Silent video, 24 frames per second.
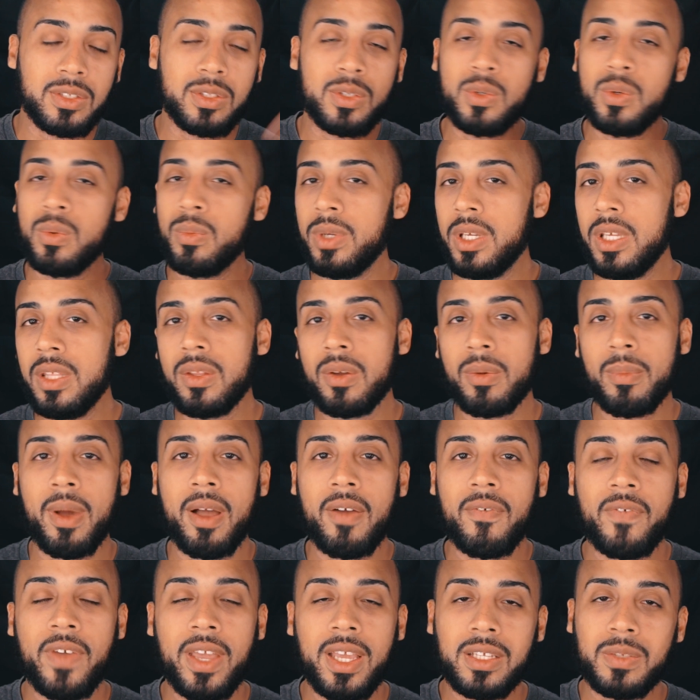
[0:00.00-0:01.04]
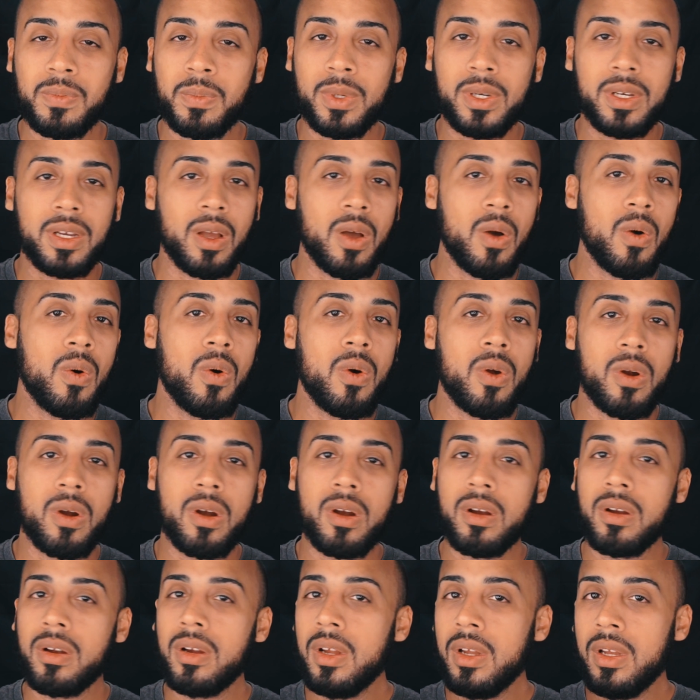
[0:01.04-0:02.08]
through either my Facebook
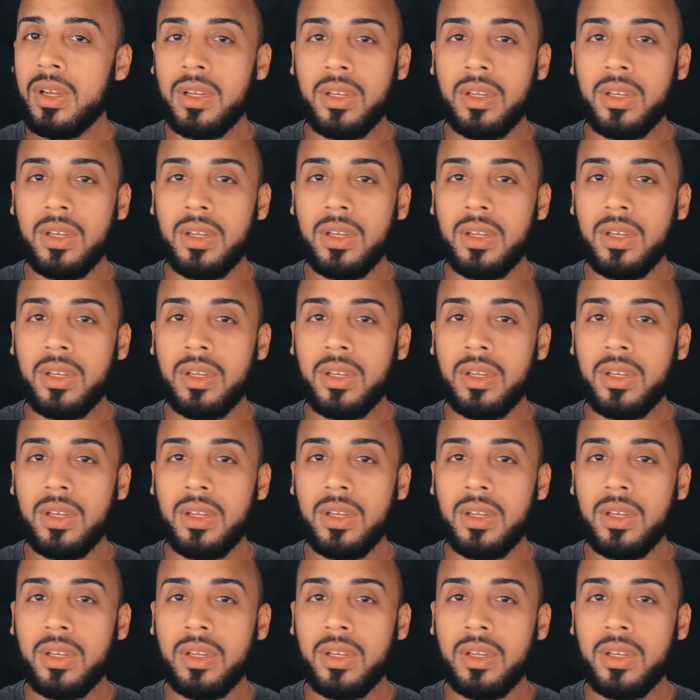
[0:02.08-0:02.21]
or,